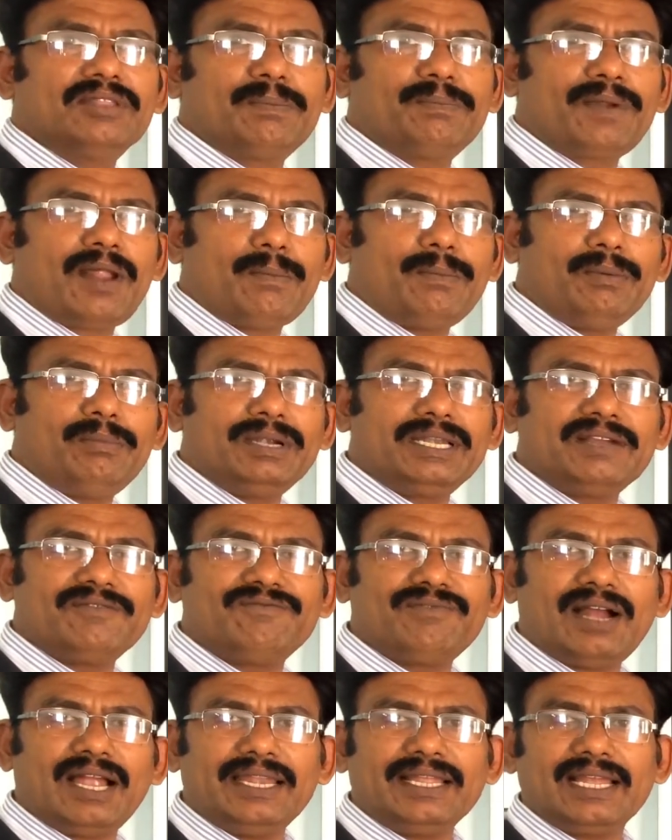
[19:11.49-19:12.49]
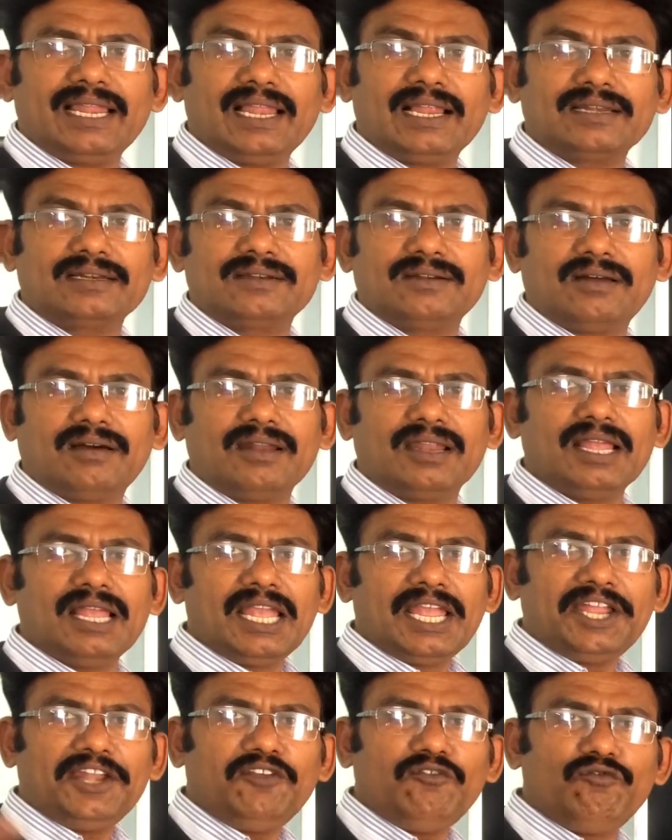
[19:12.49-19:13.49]
the probability of finding electron
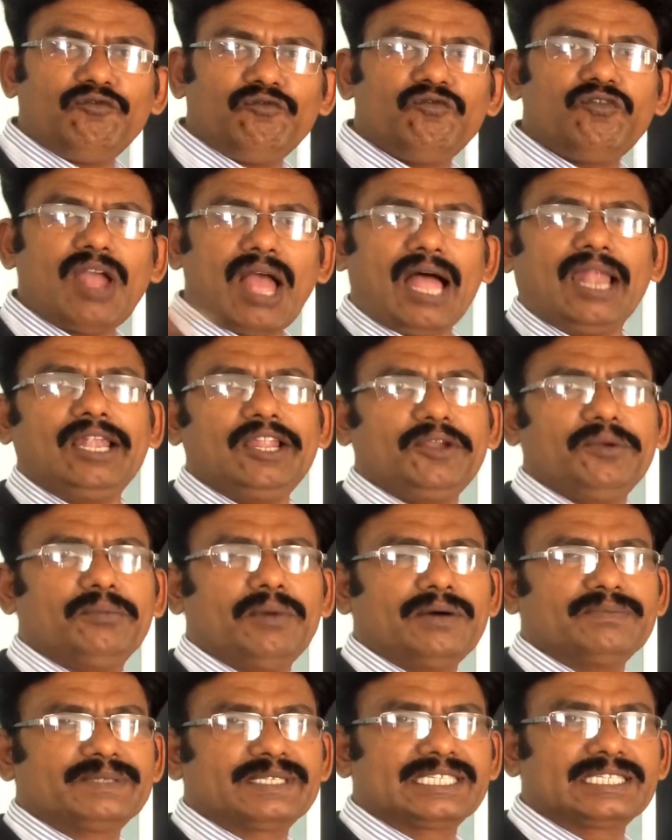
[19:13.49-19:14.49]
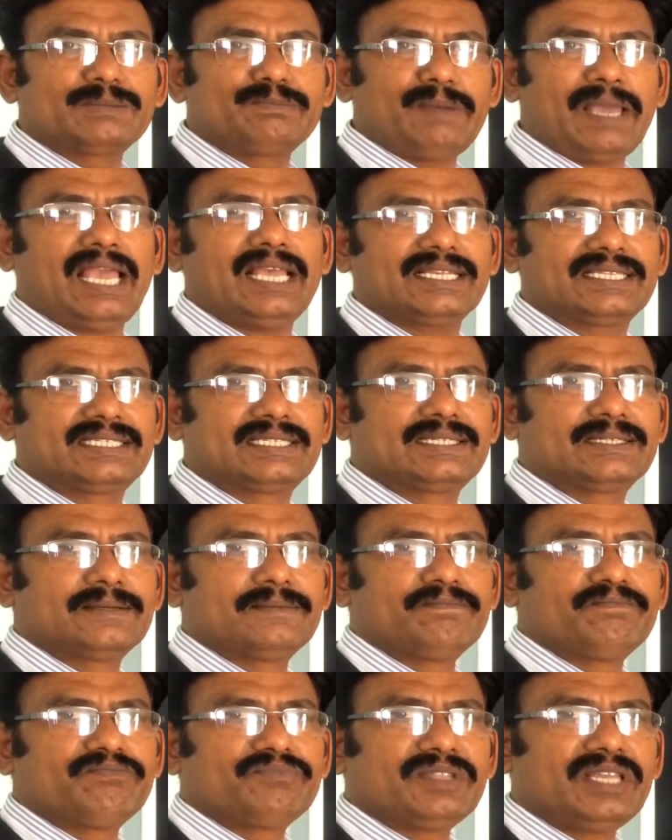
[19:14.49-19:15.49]
in volume of space